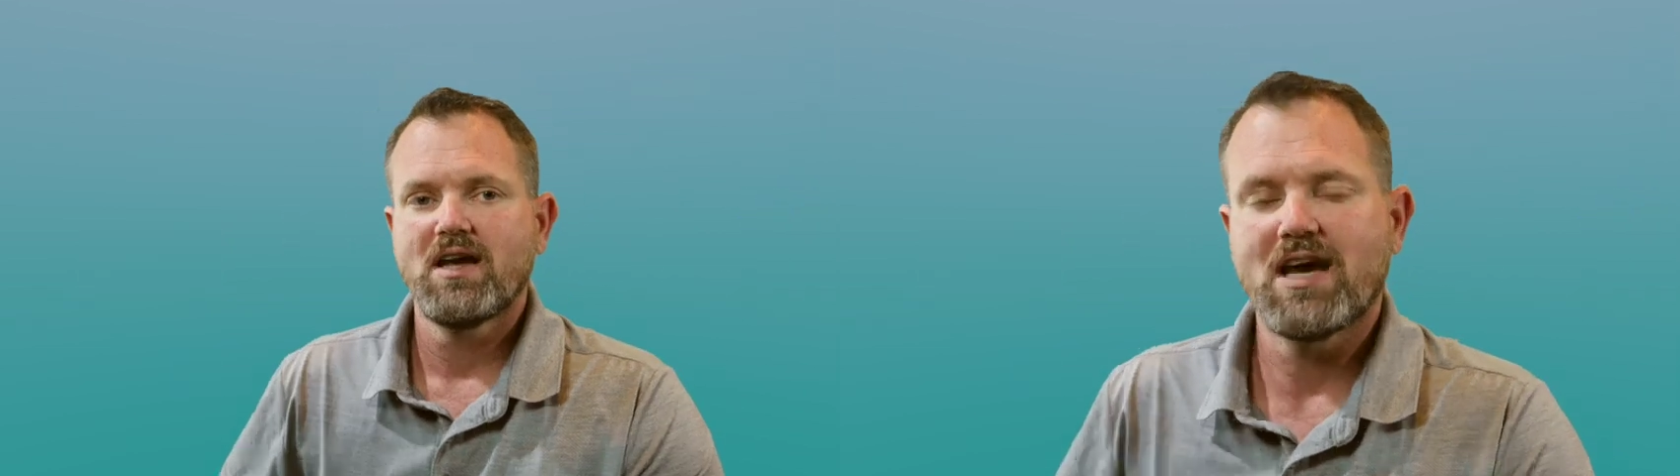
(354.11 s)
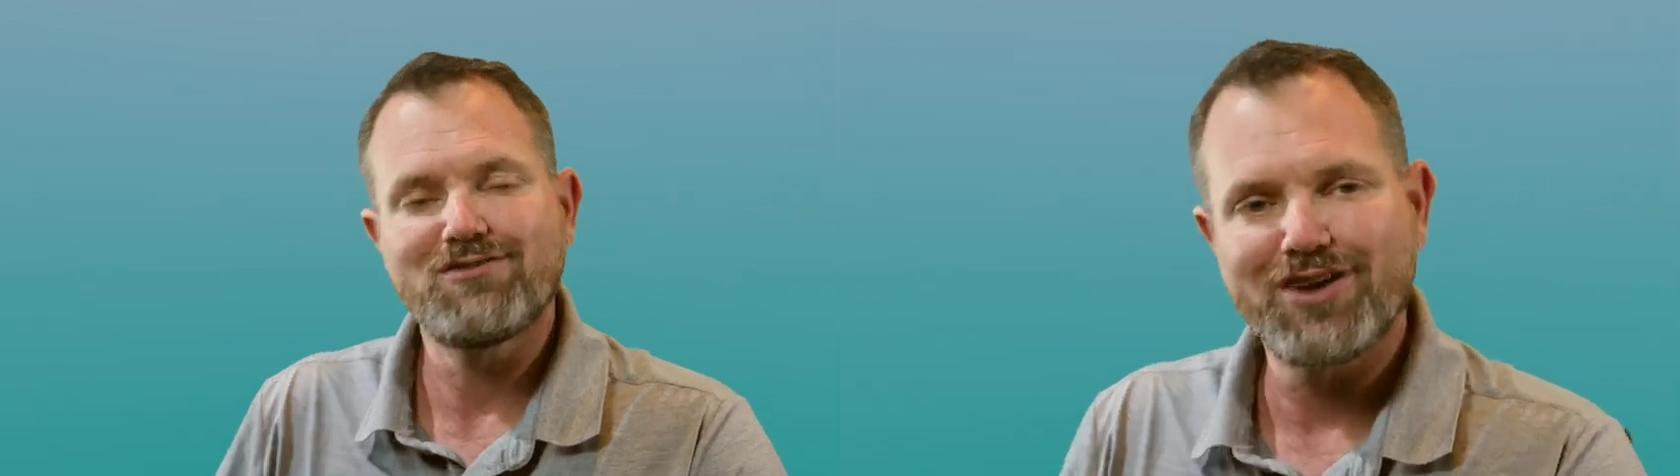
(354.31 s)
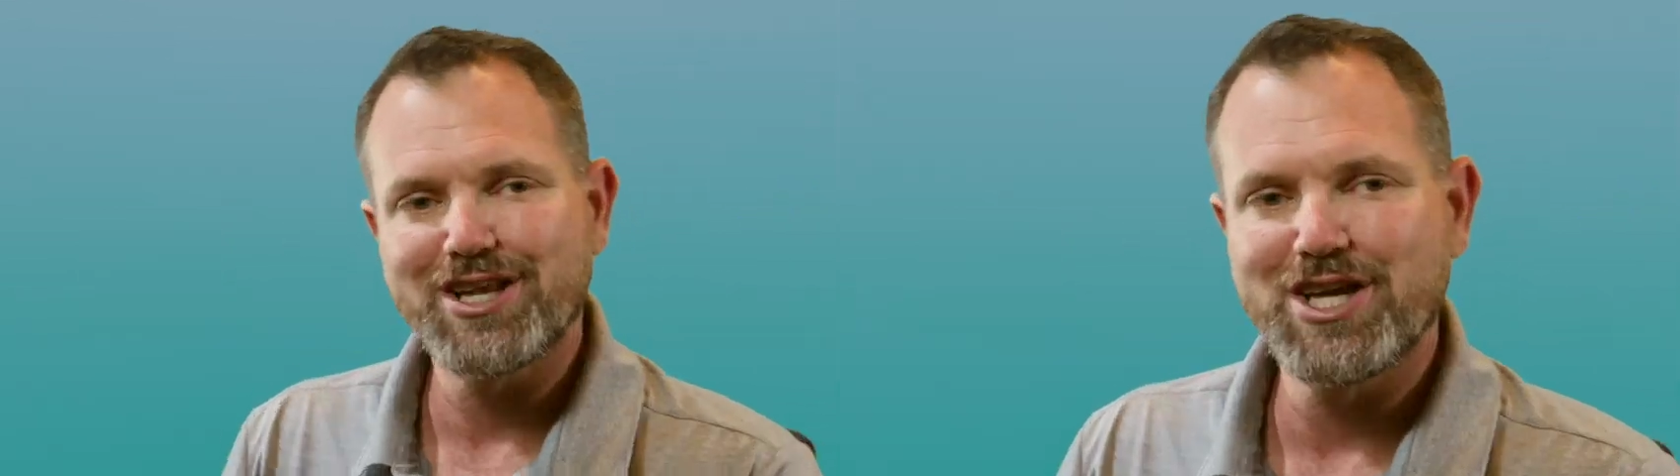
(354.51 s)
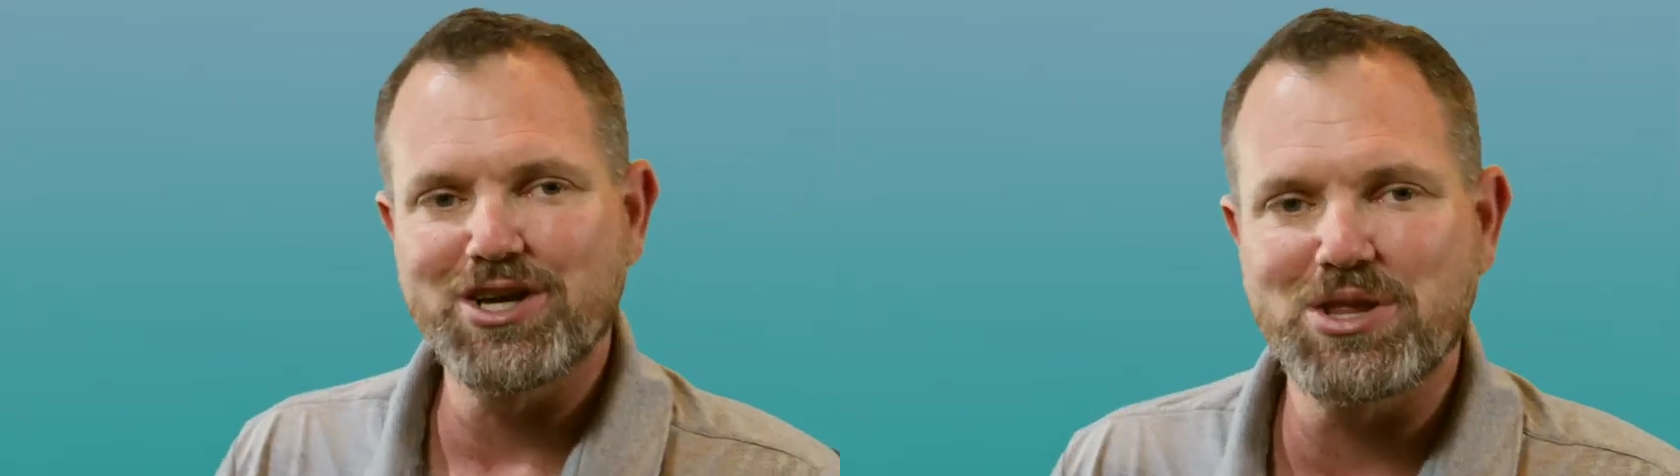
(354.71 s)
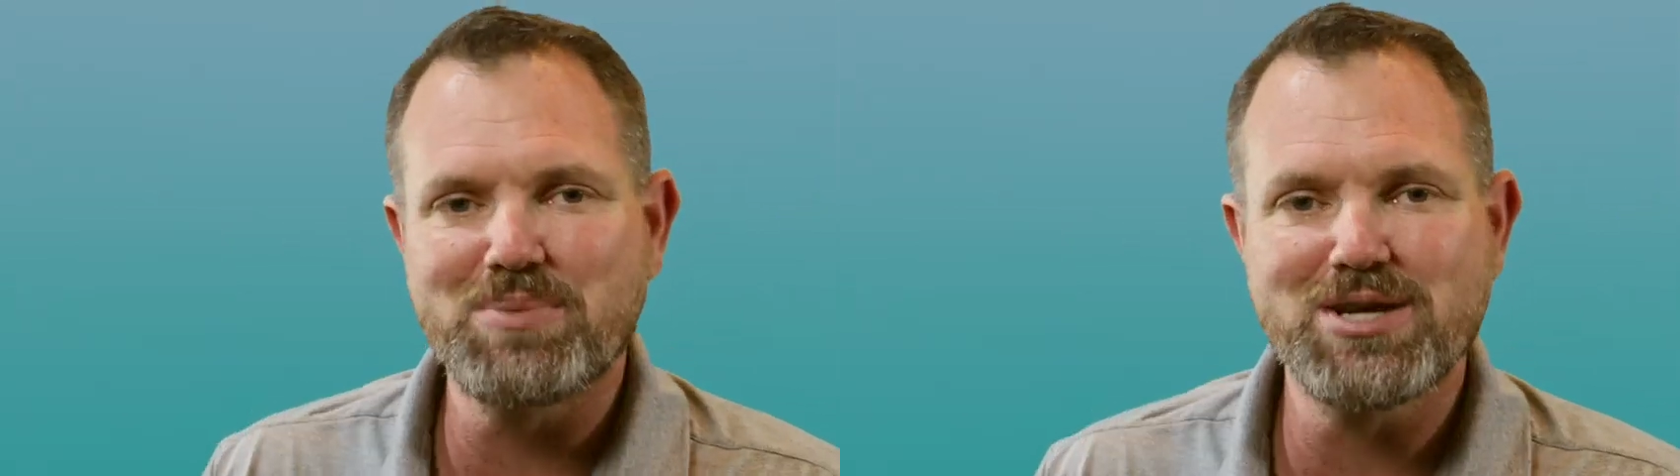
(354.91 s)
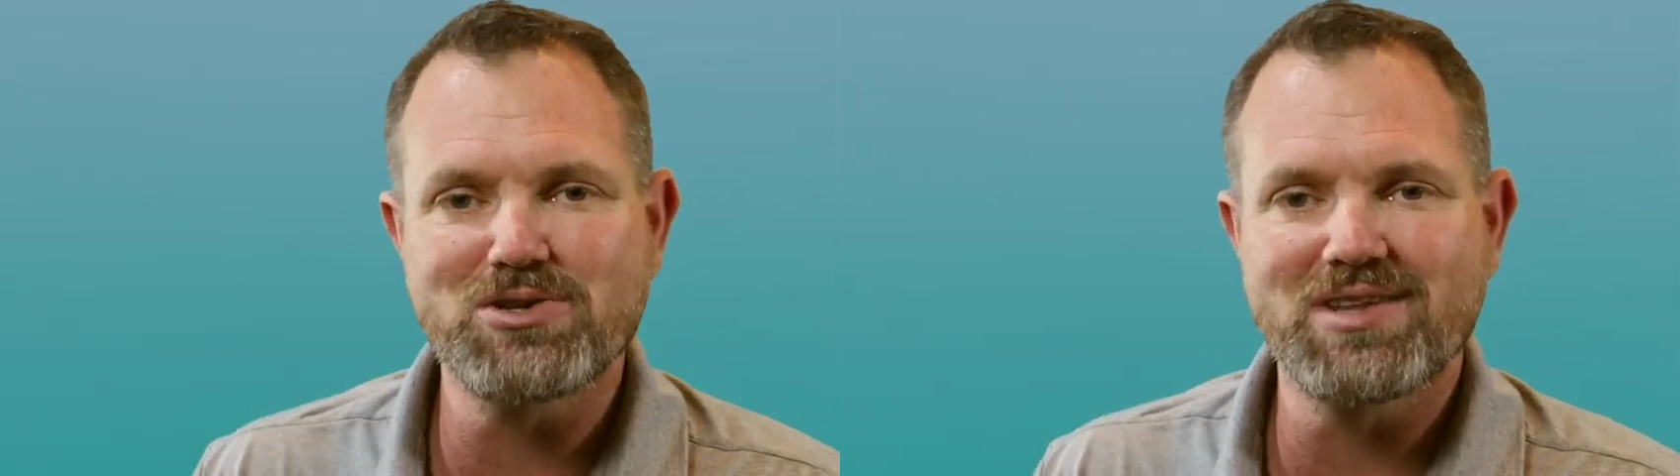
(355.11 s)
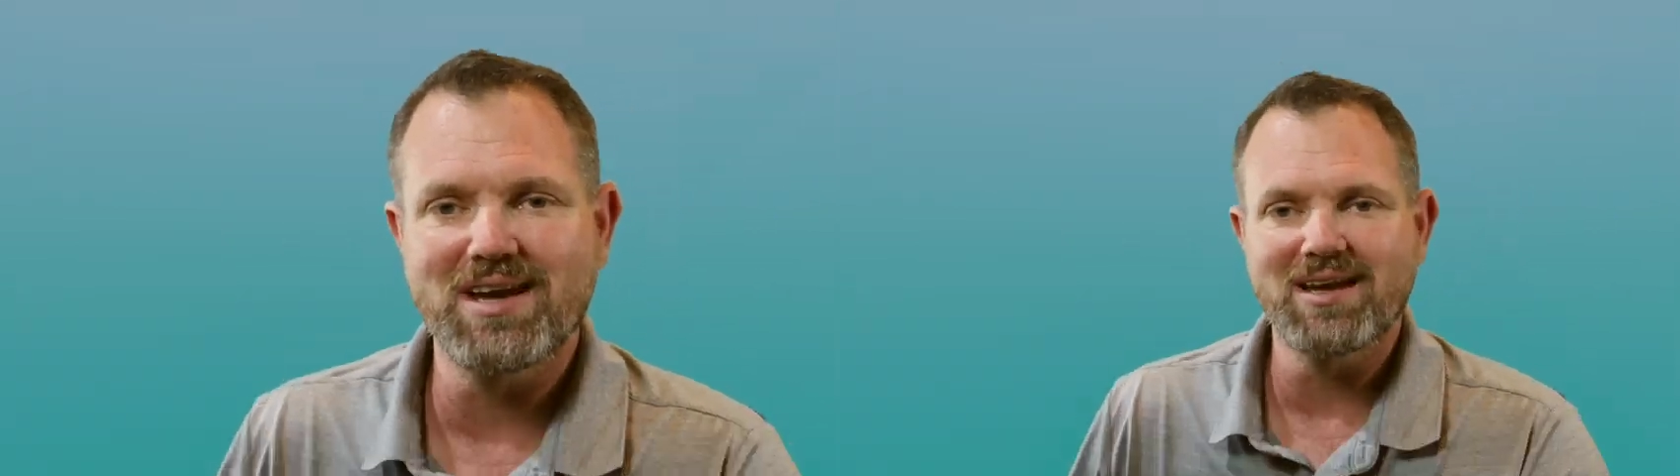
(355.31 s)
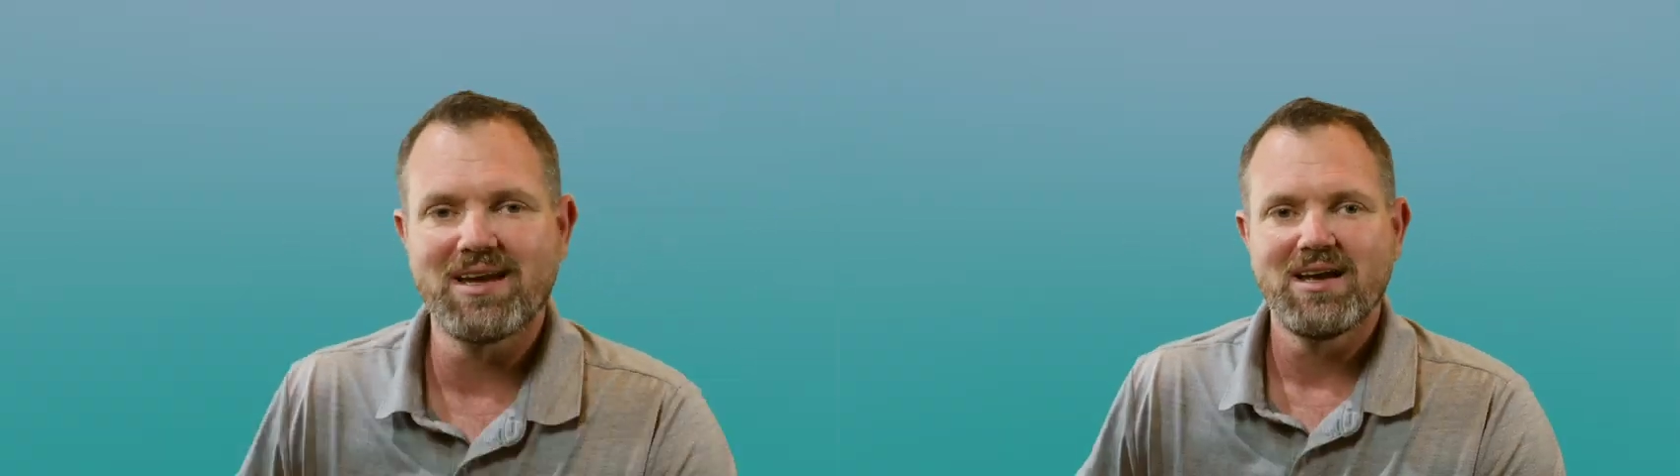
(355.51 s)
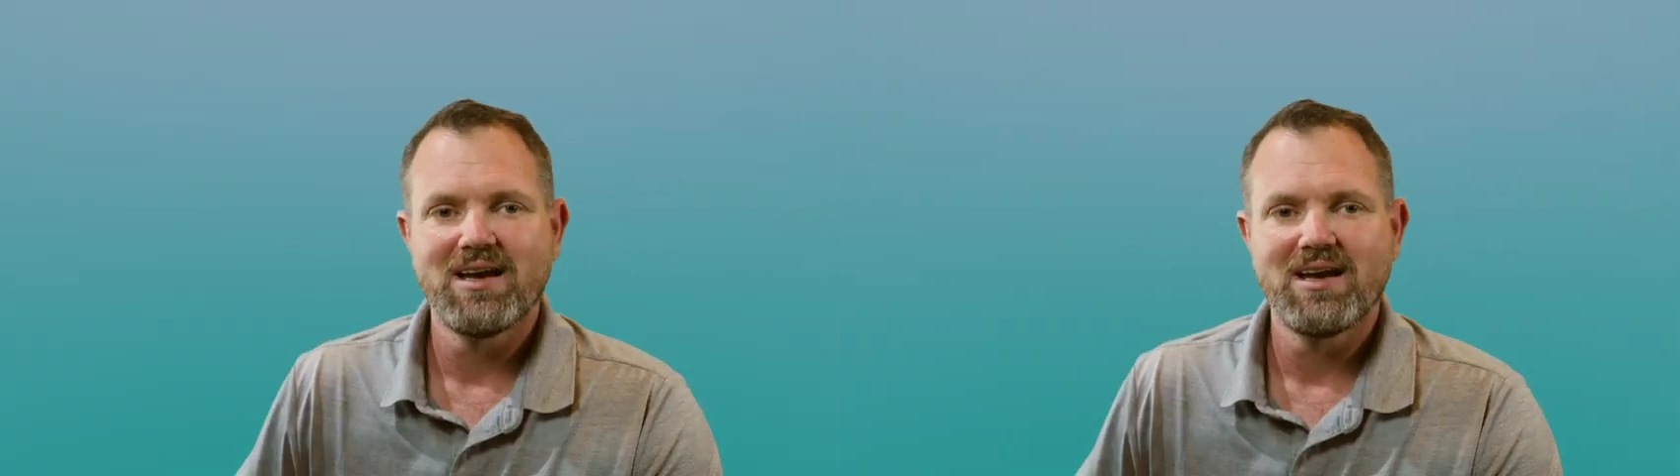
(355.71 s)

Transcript: And finally, another major thing